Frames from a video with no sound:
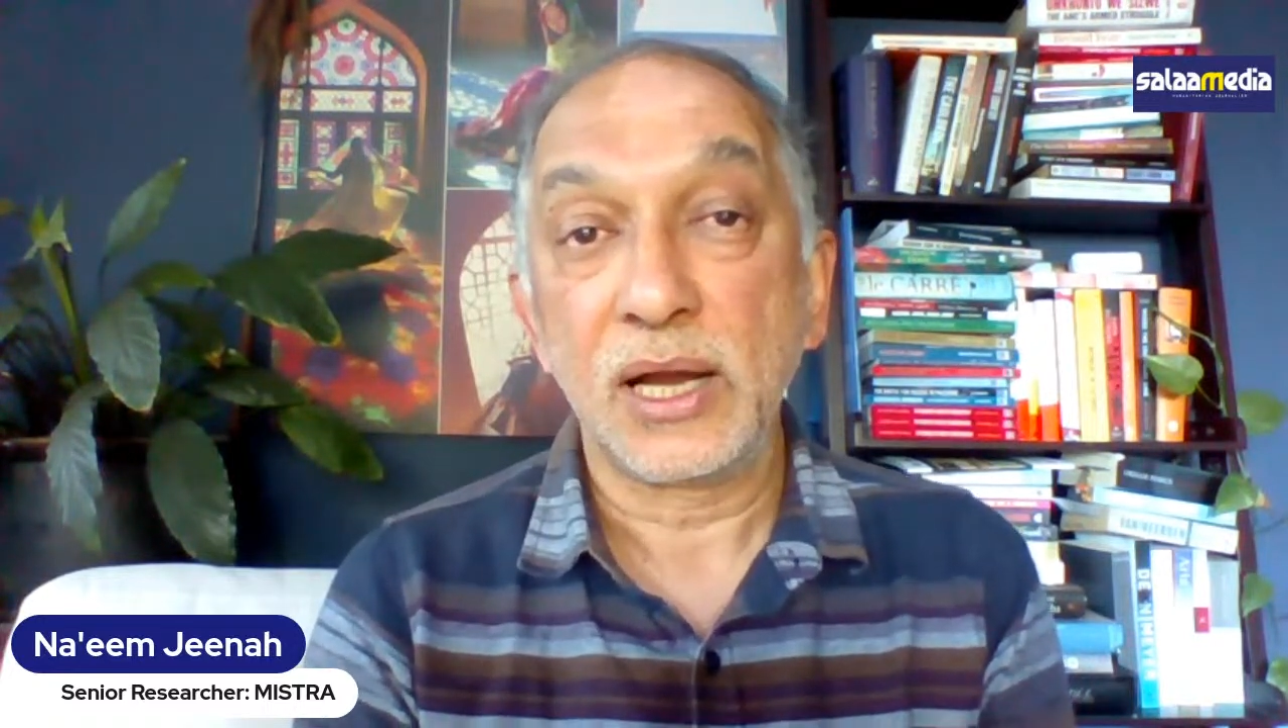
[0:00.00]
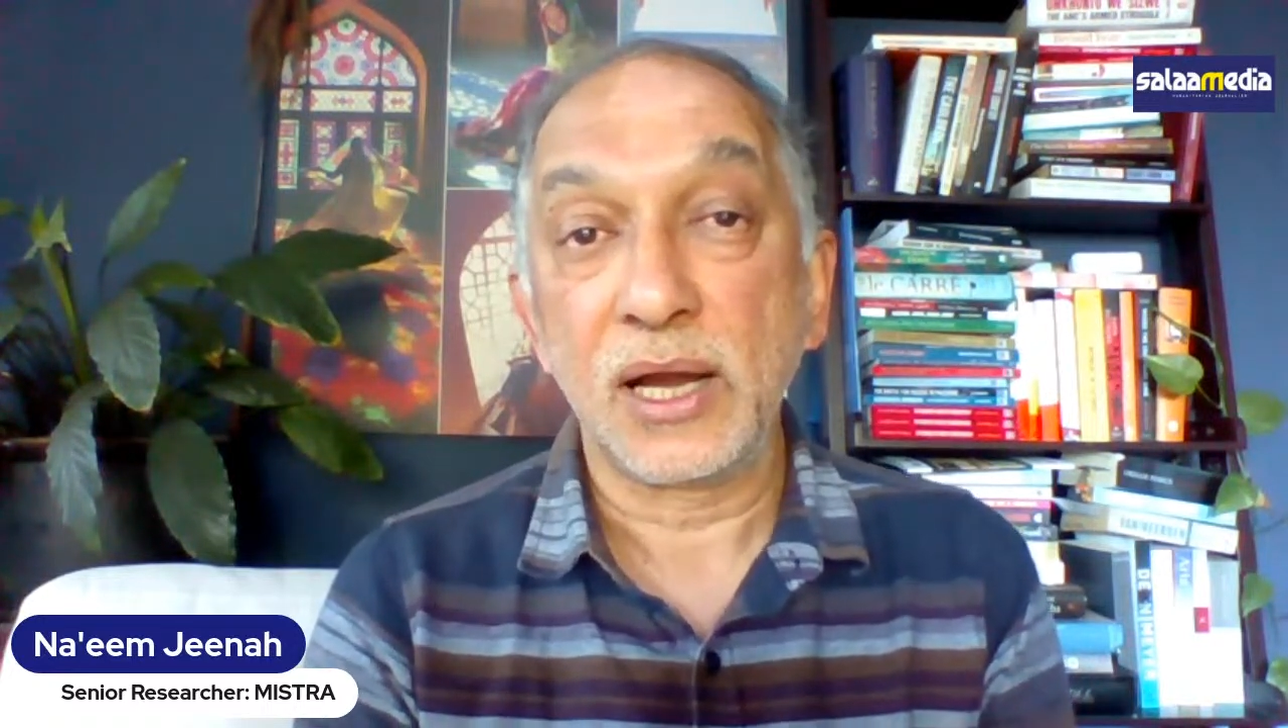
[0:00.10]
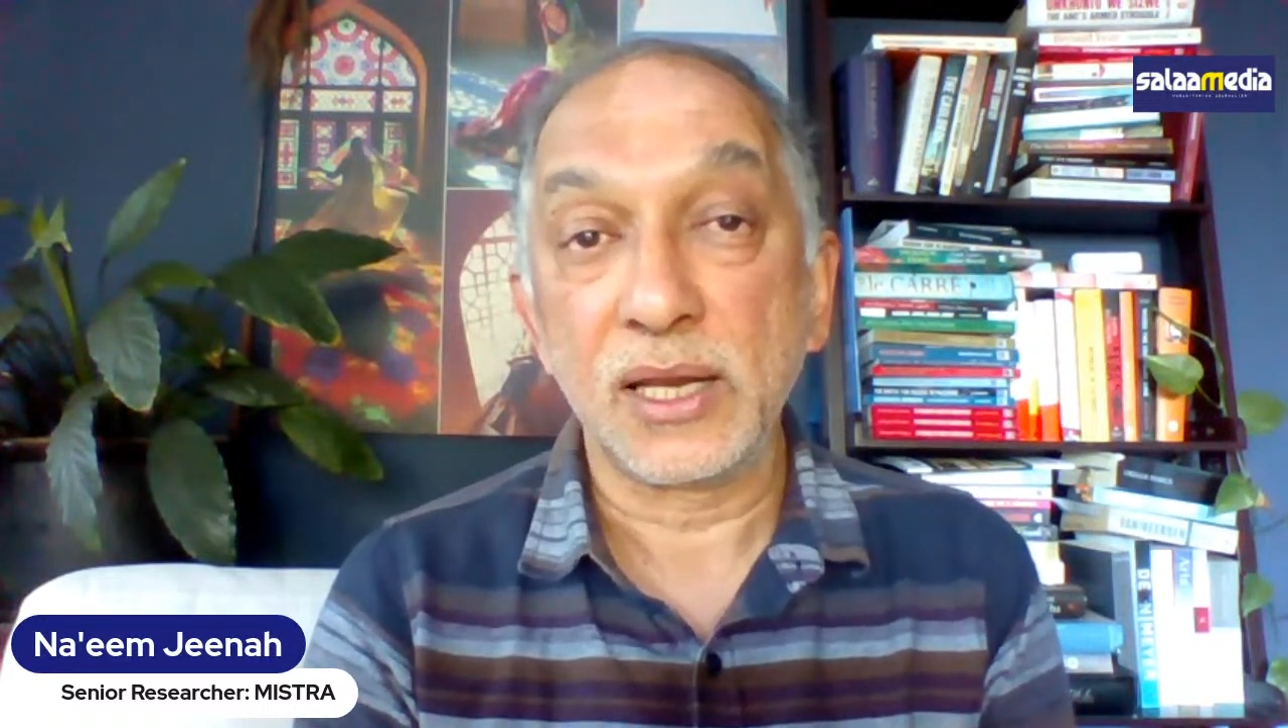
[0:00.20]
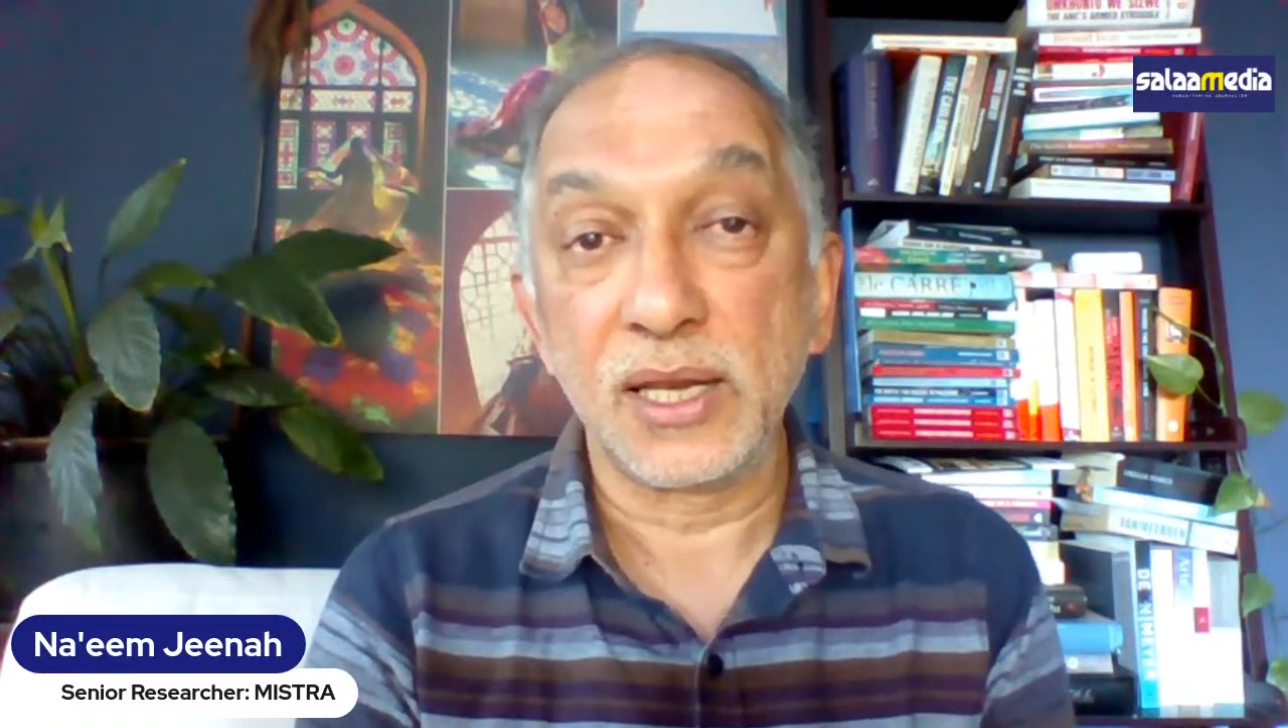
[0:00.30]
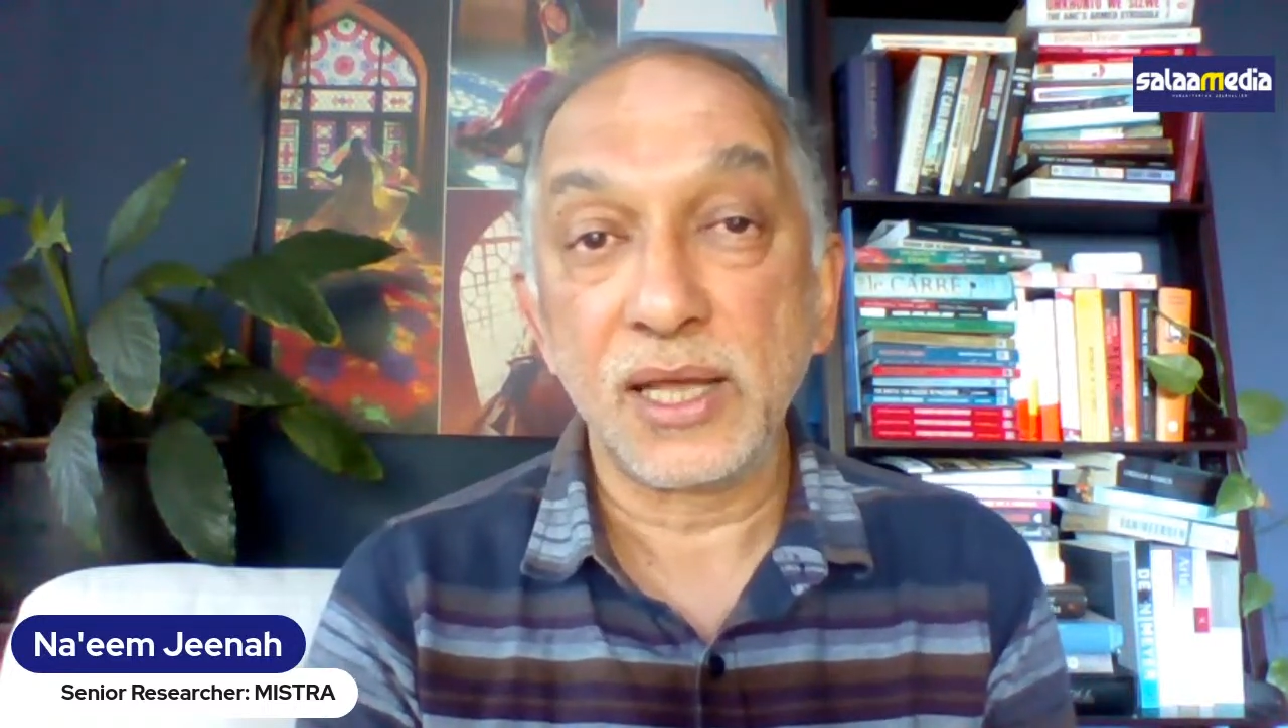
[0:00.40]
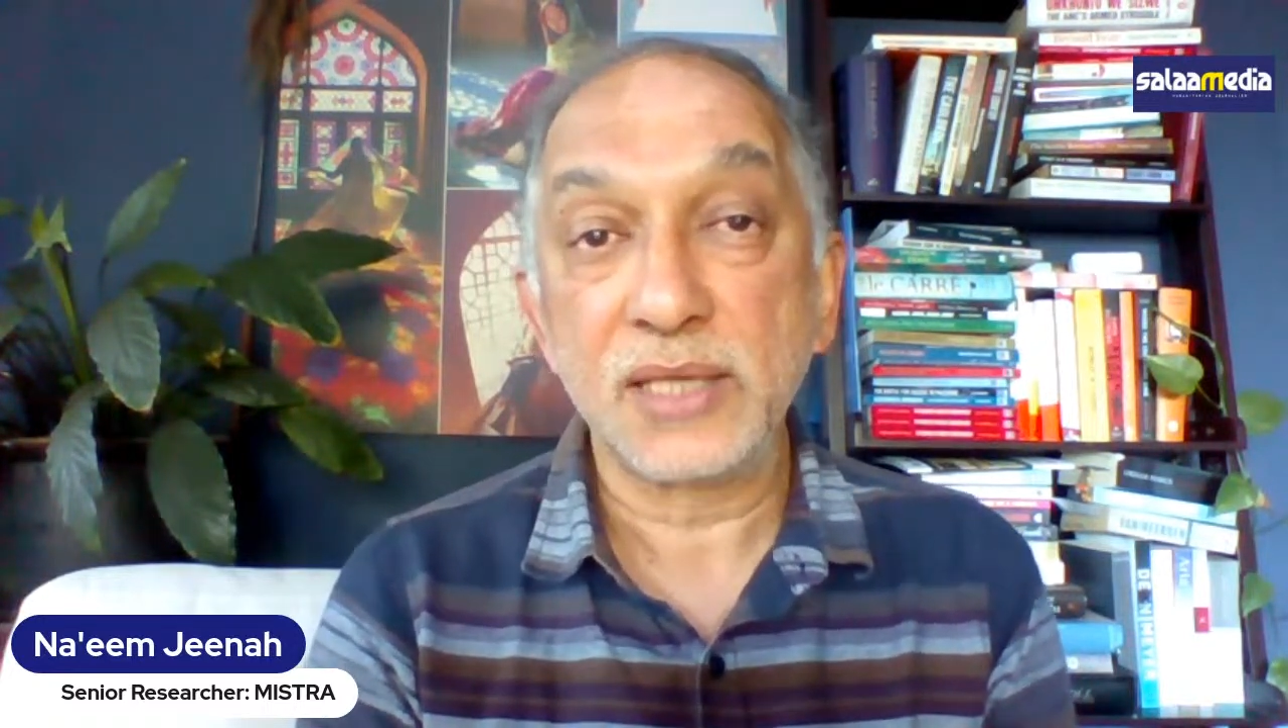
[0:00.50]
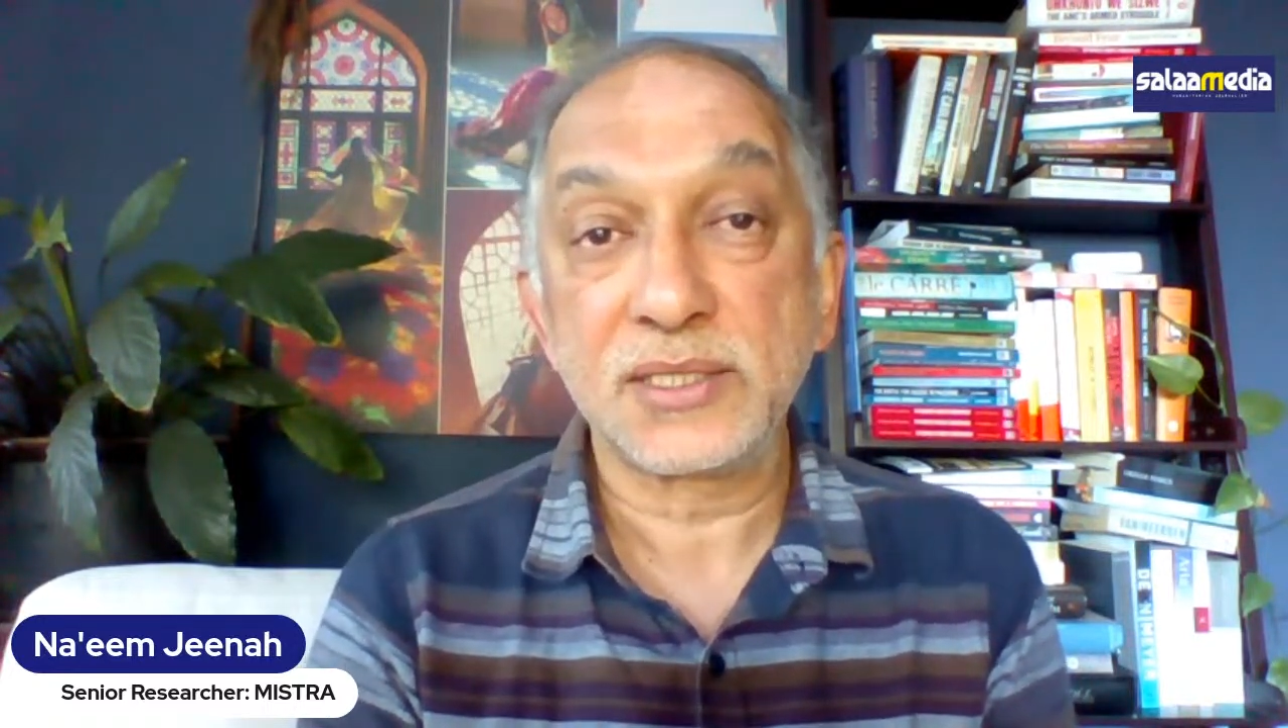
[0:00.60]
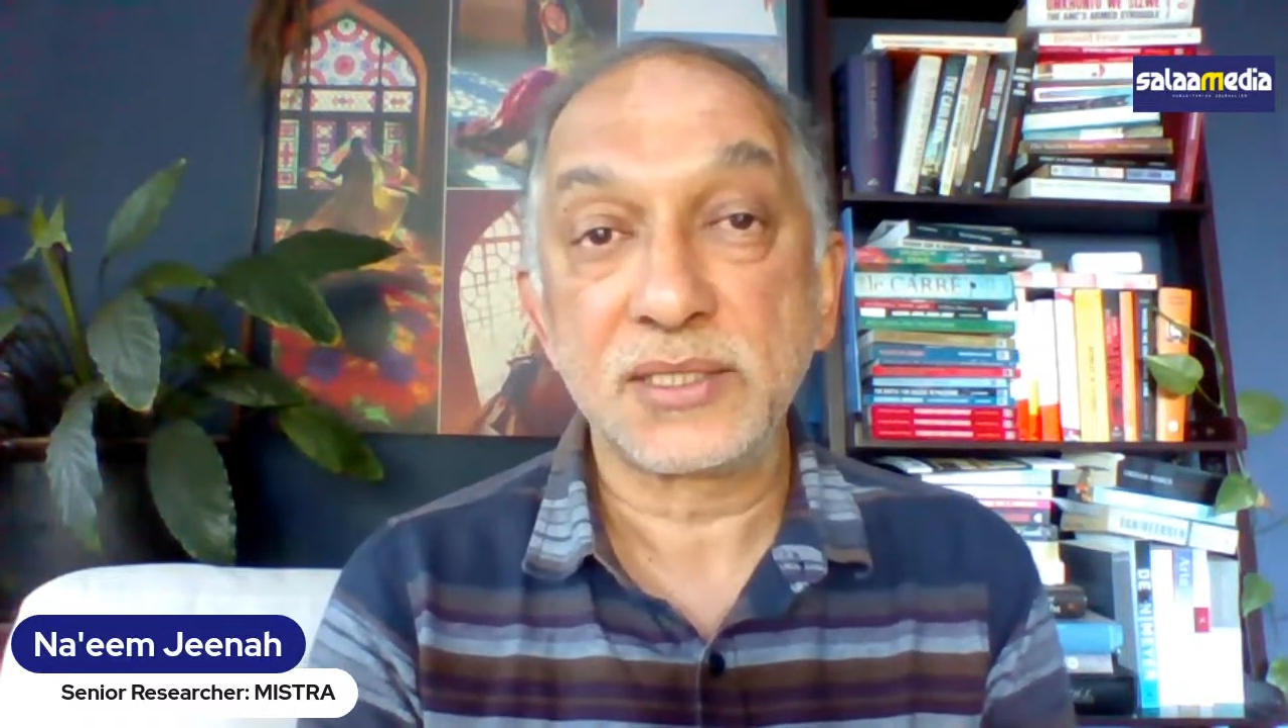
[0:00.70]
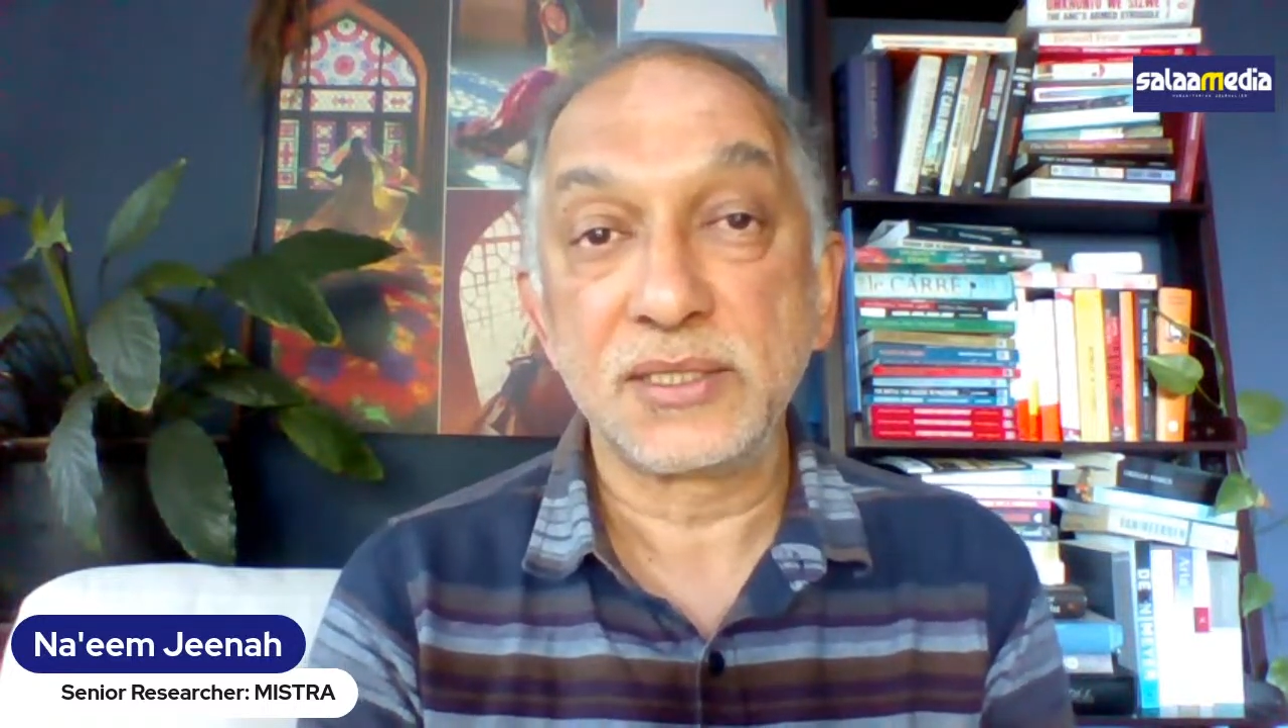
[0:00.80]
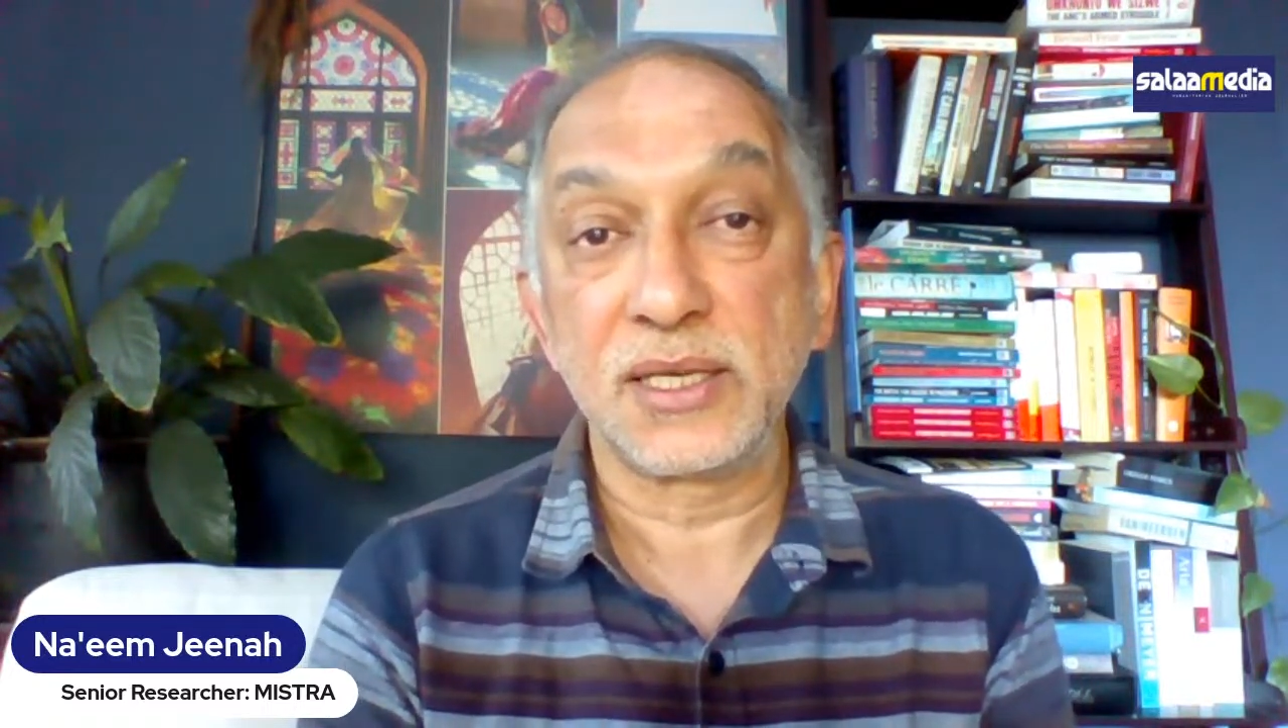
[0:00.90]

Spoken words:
unless